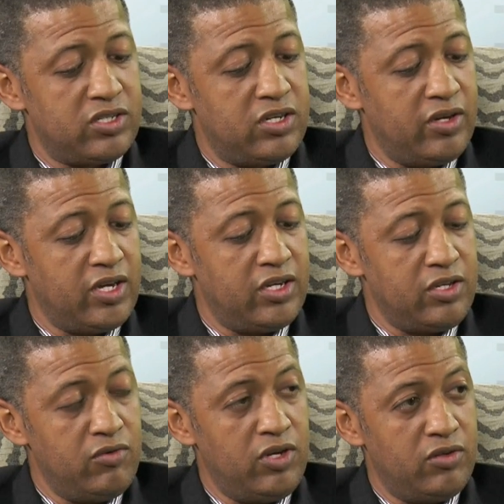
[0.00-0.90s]
going,
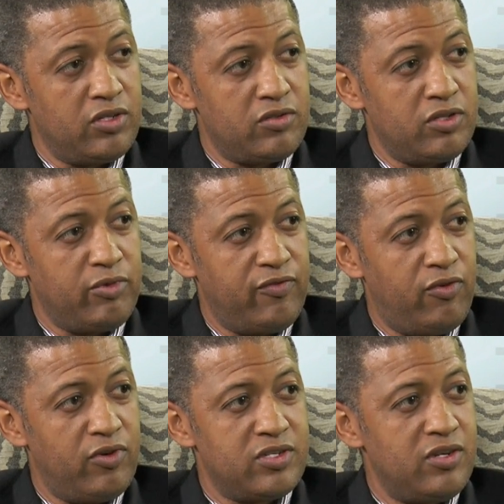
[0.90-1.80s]
and you alluded to it
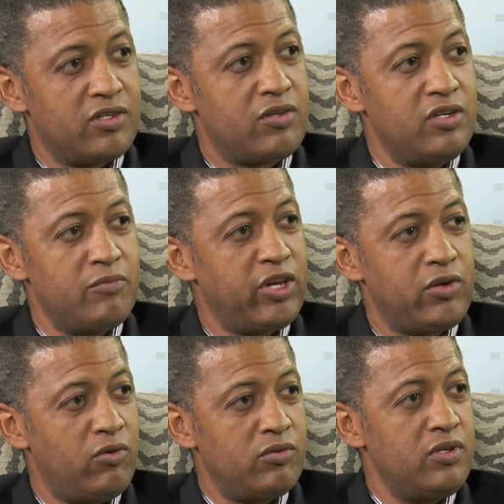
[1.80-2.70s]
before, it's not going to be
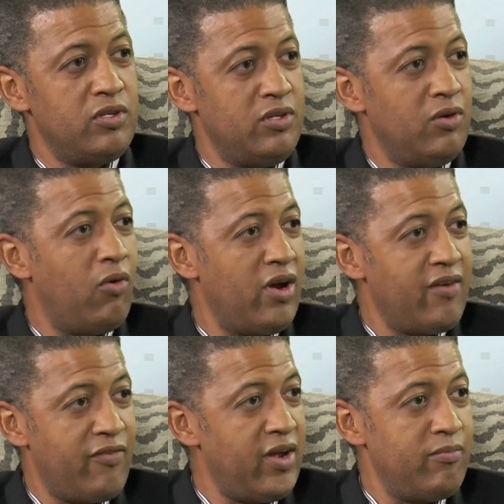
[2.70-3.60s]
called your
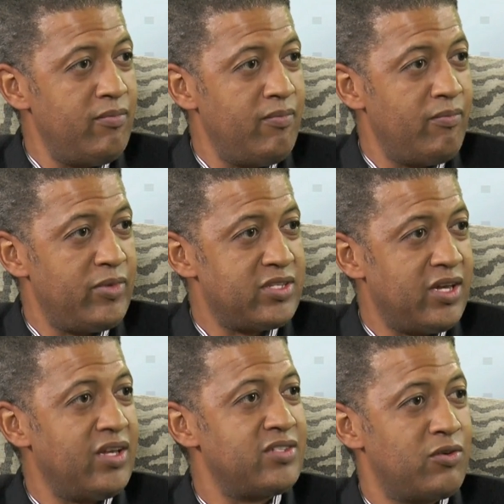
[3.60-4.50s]
FM per
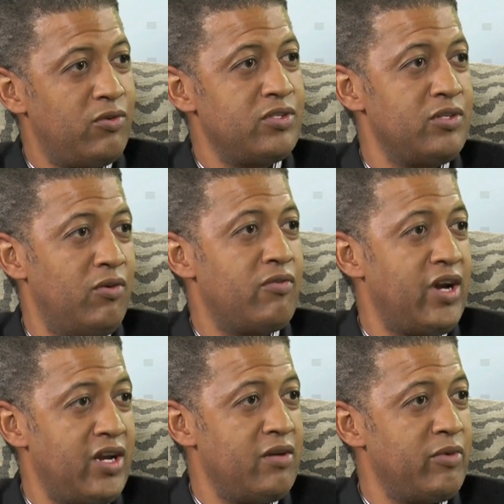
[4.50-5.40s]
se, it's called your
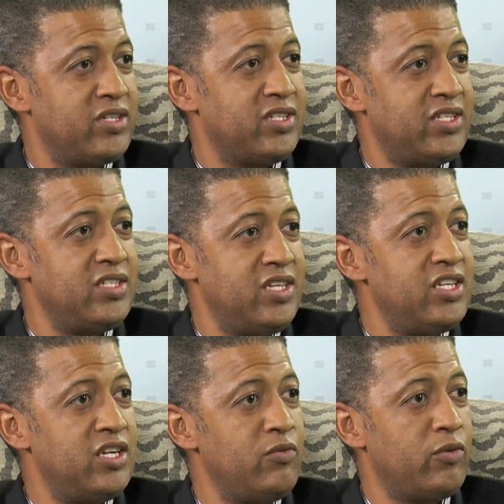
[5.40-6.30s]
radio, because that's
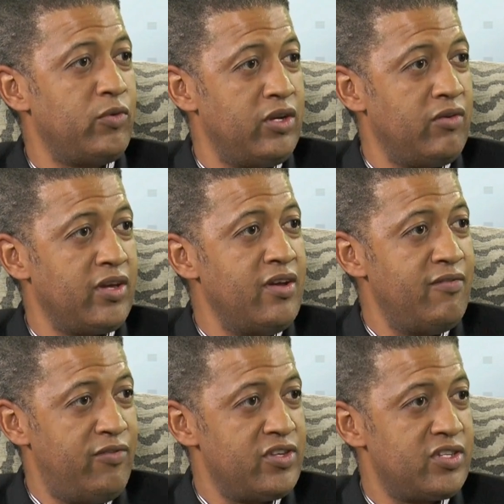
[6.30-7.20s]
essentially what we're
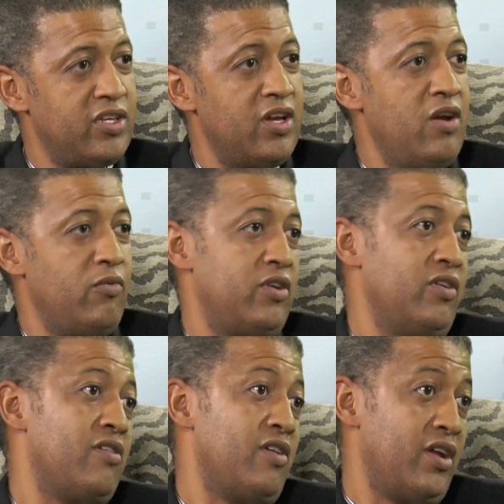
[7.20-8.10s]
doing. Firstly, we're
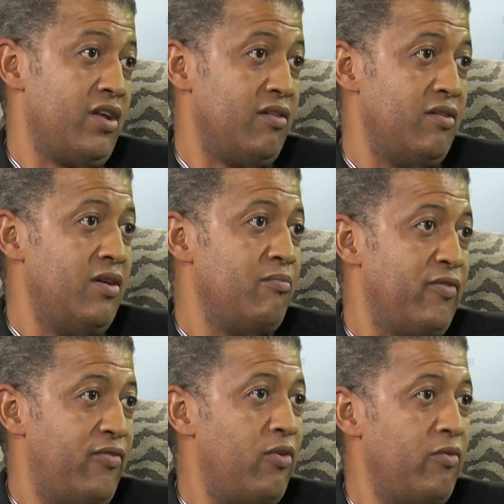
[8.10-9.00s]
doing radio
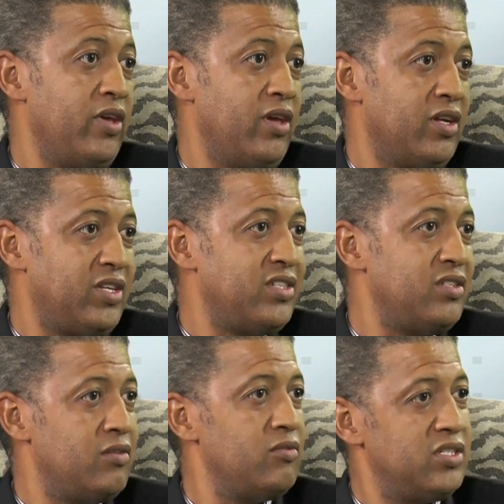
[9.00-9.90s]
before we attach
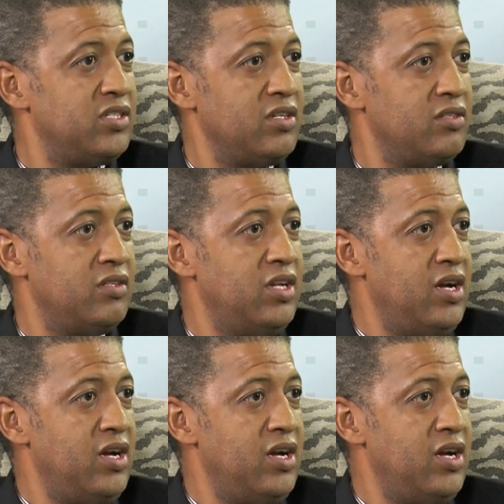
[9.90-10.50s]
it to a single